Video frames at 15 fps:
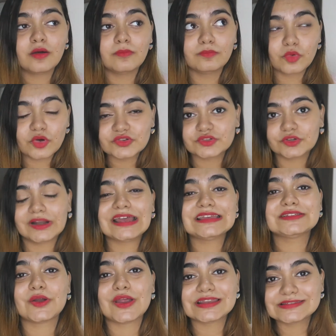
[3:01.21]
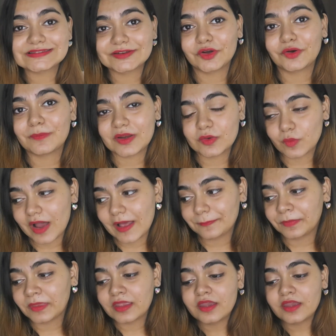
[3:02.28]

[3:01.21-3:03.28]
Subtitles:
moisturizer and serum in one.